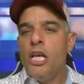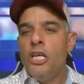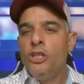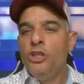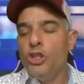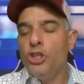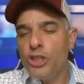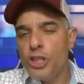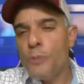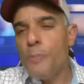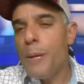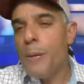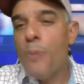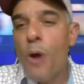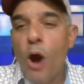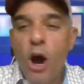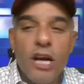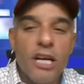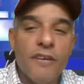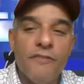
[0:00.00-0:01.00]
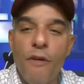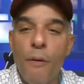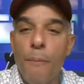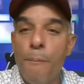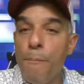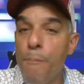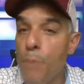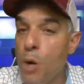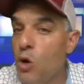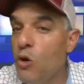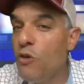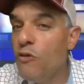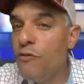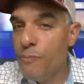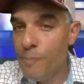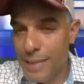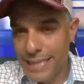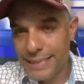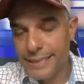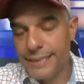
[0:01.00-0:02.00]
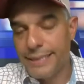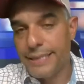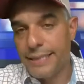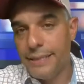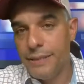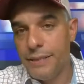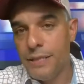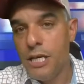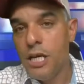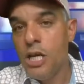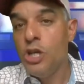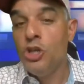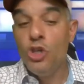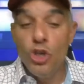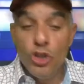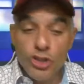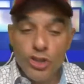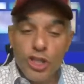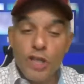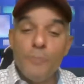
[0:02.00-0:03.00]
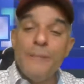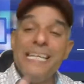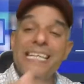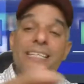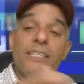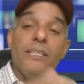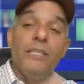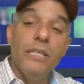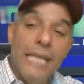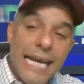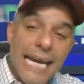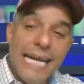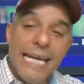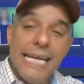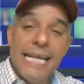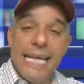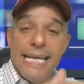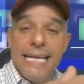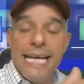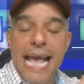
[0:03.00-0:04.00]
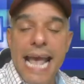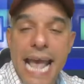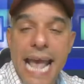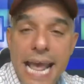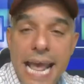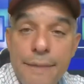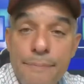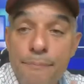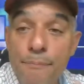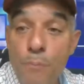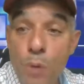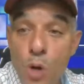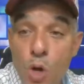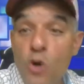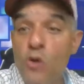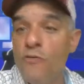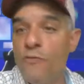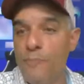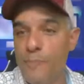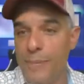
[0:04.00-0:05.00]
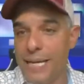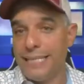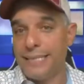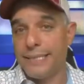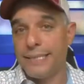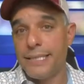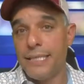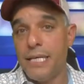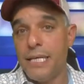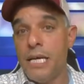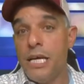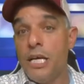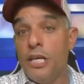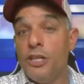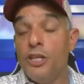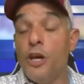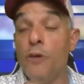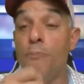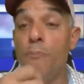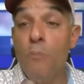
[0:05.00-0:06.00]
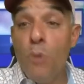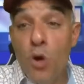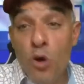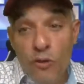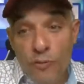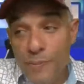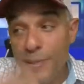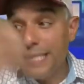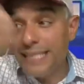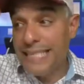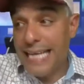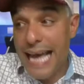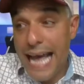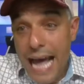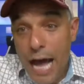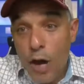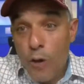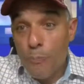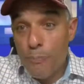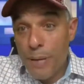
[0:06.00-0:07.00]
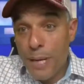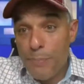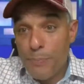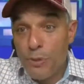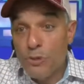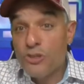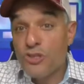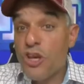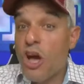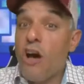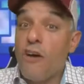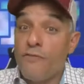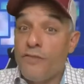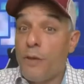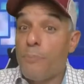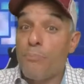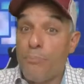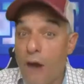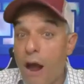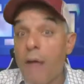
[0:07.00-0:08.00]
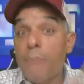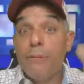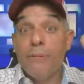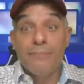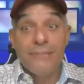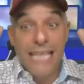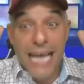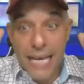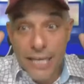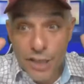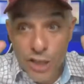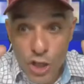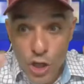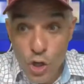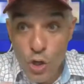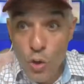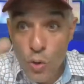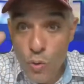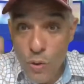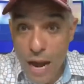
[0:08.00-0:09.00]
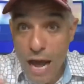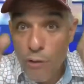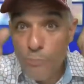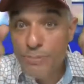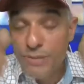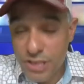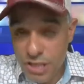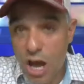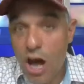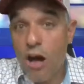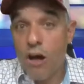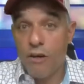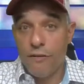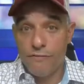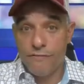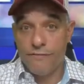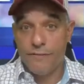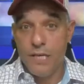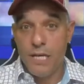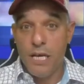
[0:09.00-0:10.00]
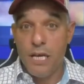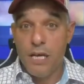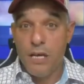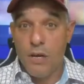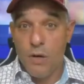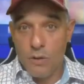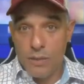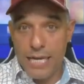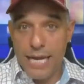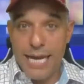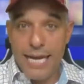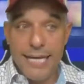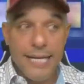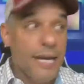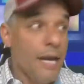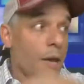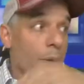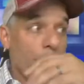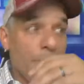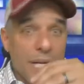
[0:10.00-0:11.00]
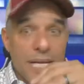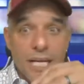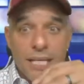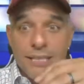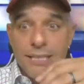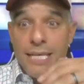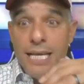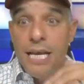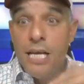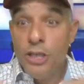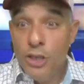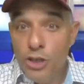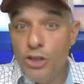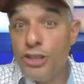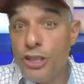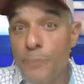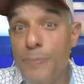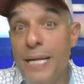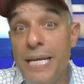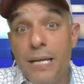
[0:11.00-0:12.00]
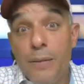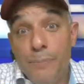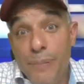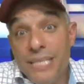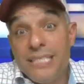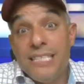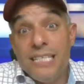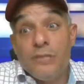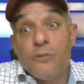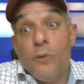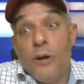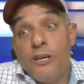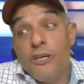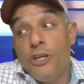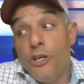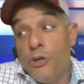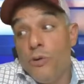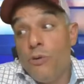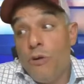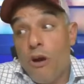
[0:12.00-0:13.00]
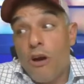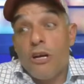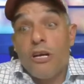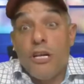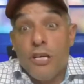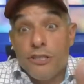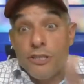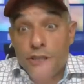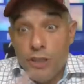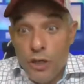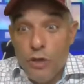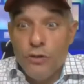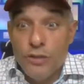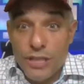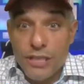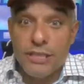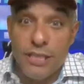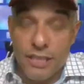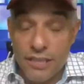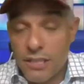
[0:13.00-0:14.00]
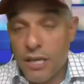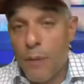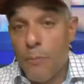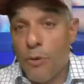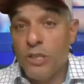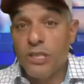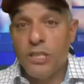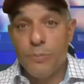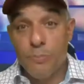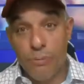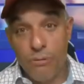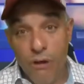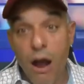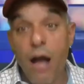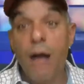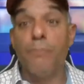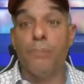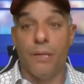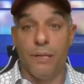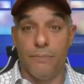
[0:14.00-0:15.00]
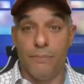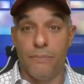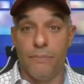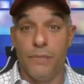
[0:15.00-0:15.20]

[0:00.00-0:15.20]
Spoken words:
You should be part of a movement. You should be leading a movement. The movement to help people solve the problems that you help solve. Okay? Because you should be in a business where you are a solution to someone's problem.